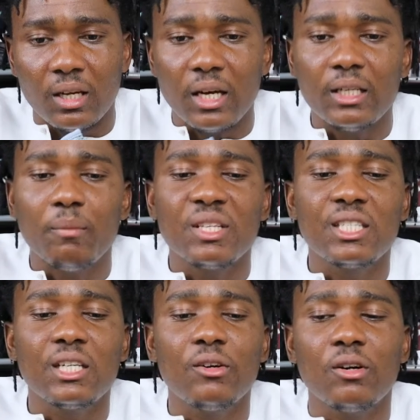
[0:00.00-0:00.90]
And the
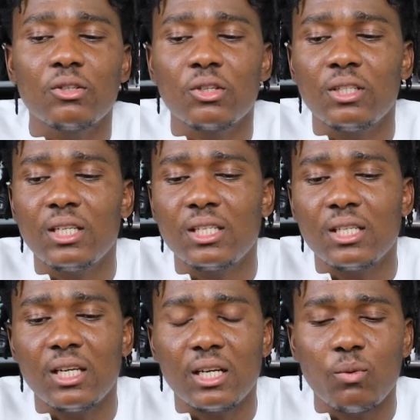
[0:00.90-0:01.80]
materials on this
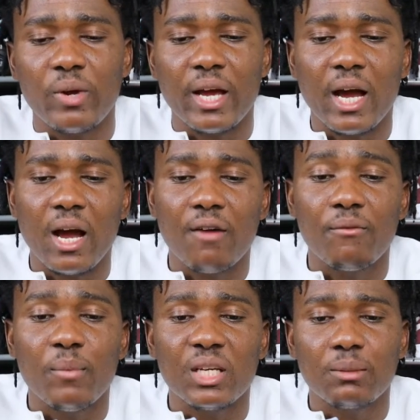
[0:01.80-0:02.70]
sneaker, we
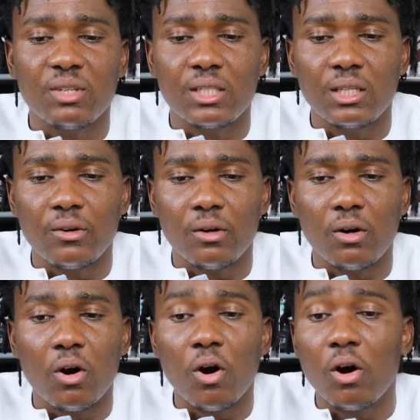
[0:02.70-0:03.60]
have mesh
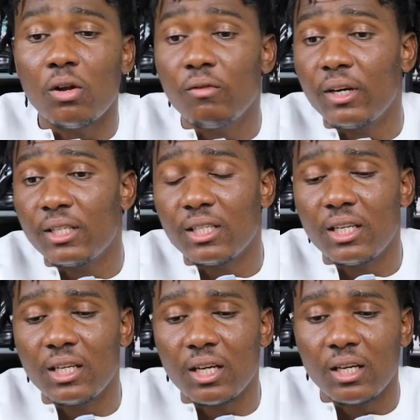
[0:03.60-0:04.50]
material all over the
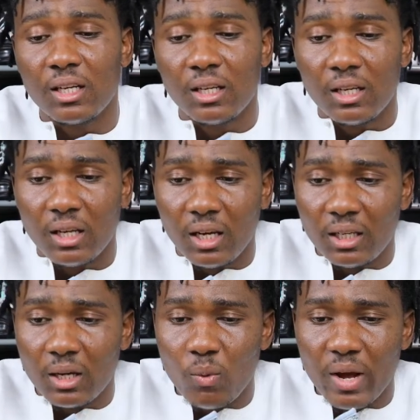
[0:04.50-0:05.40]
sneaker,
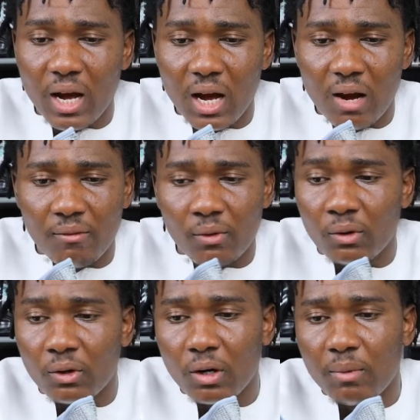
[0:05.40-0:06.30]
and then we have
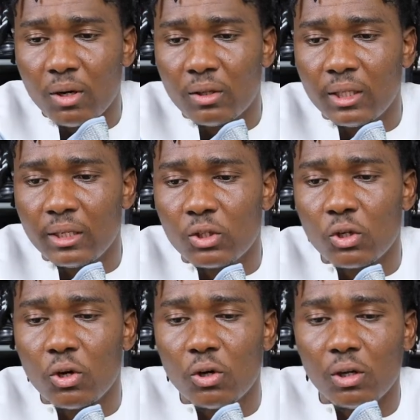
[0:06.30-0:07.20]
rubber on the
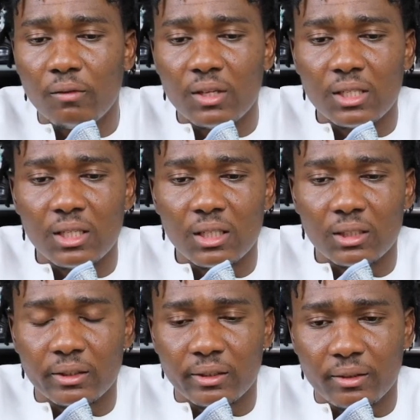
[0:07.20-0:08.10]
sole of the
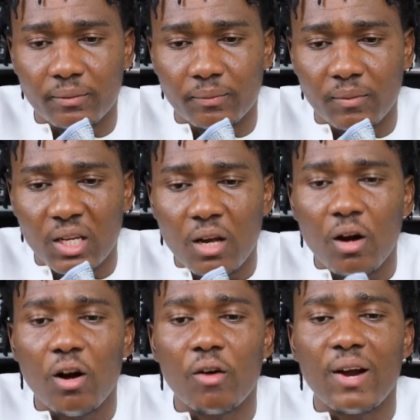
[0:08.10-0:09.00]
sneaker.
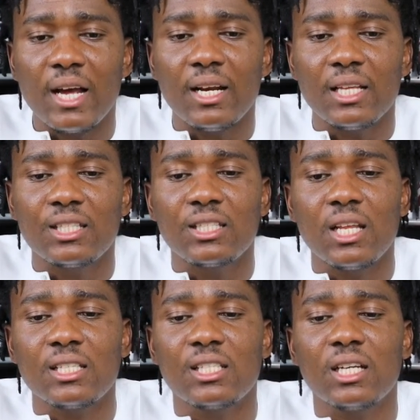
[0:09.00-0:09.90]
Alright, let's
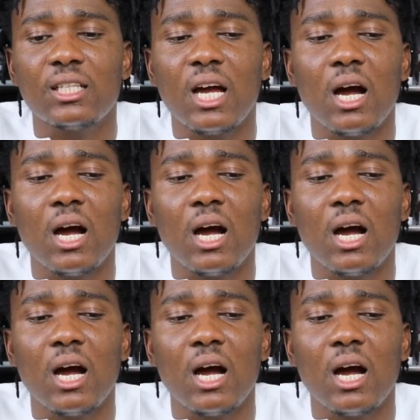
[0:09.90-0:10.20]
check the